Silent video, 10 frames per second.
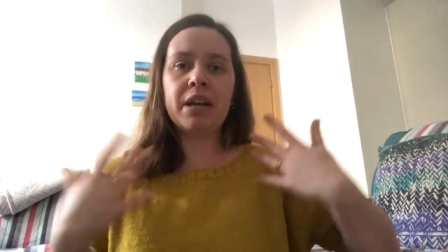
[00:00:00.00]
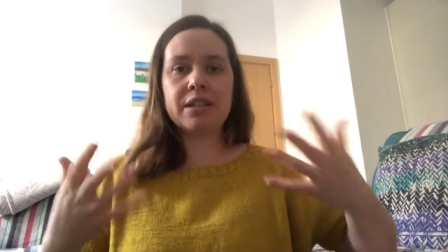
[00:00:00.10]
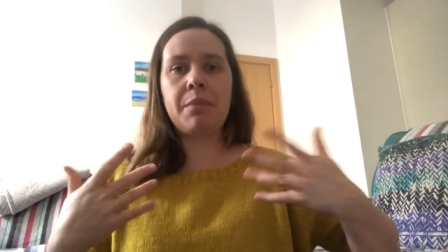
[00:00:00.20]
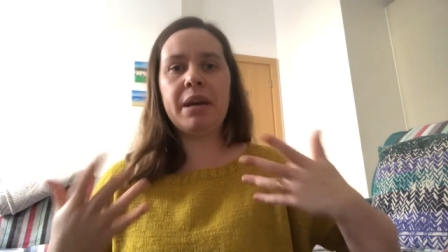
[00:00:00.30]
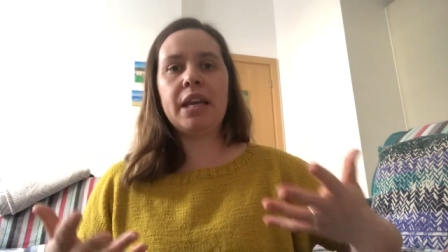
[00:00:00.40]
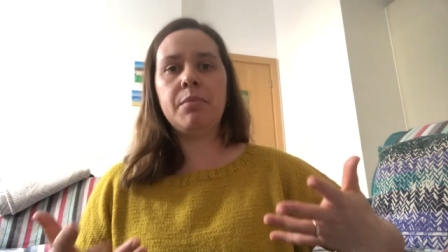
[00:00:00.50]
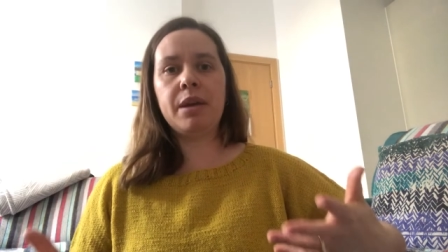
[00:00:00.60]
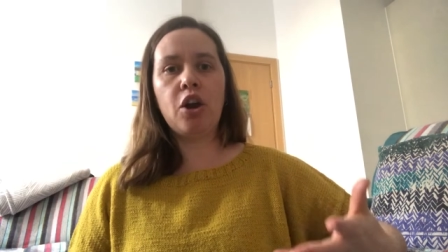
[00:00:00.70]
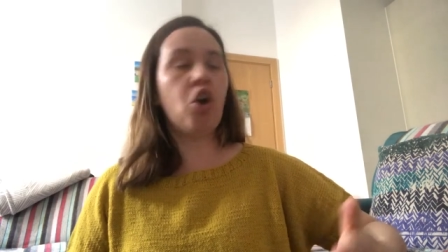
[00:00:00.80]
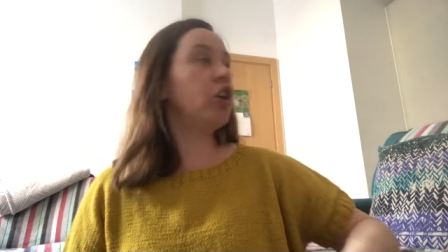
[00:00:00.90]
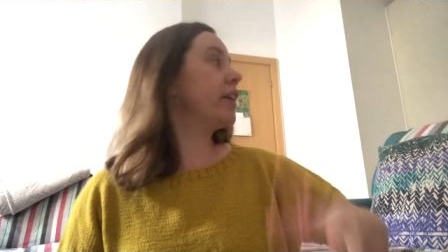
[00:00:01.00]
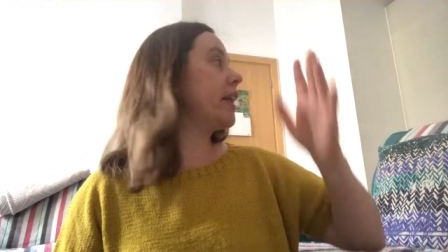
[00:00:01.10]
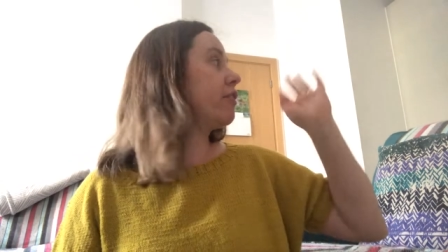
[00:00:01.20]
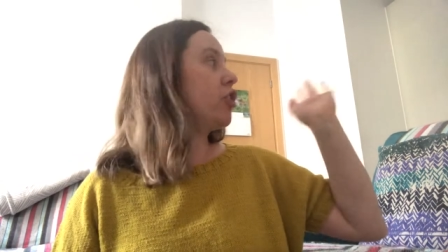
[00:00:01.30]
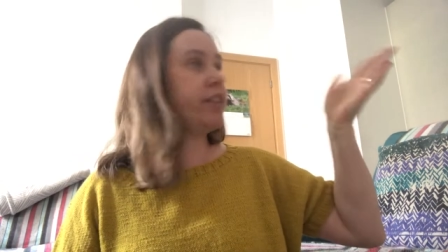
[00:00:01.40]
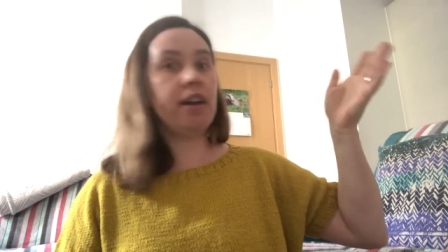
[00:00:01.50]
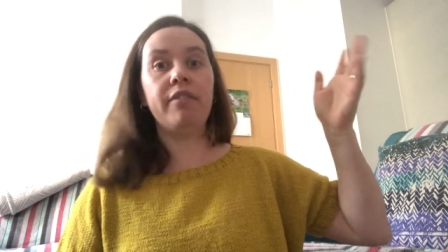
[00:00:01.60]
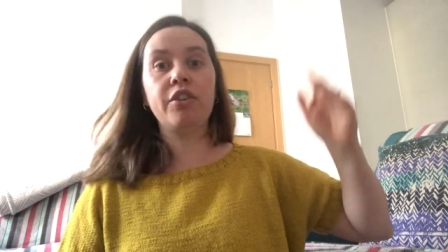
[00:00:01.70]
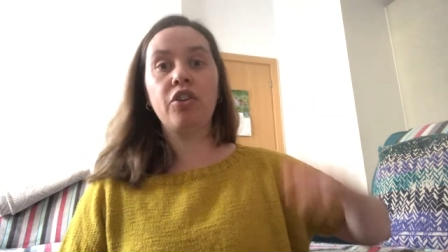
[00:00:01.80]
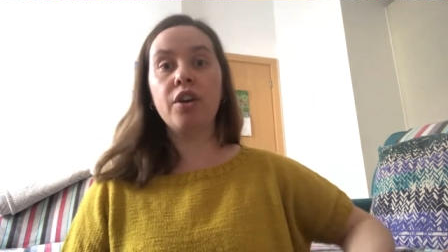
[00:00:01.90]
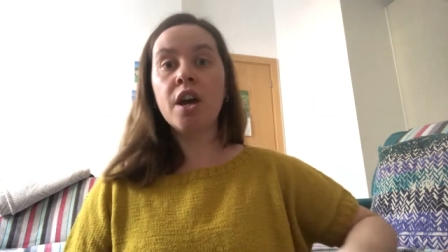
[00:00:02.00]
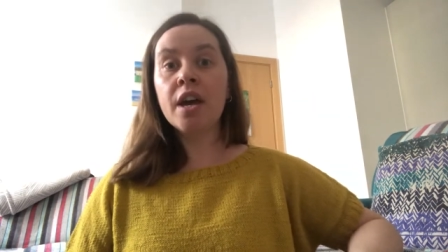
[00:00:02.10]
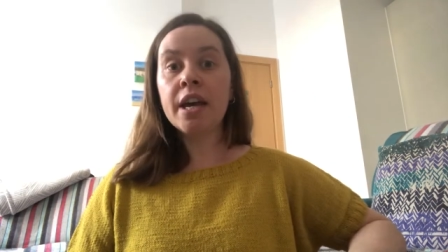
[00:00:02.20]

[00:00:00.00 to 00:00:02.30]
because I might get a bit hot and I've got the oven on